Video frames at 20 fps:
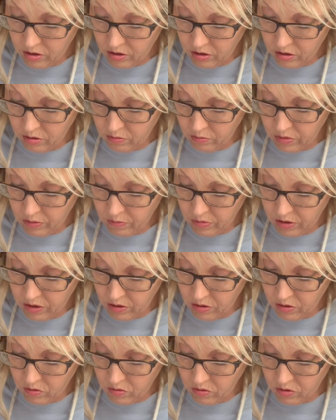a little bit bigger
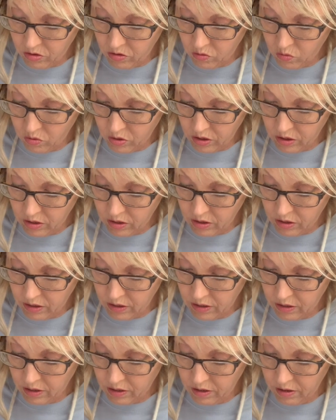on this one
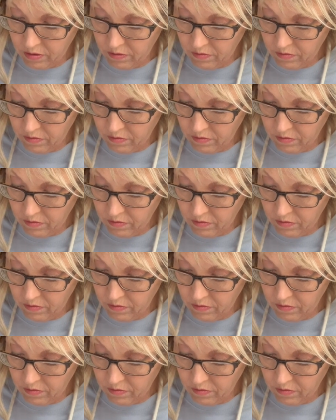side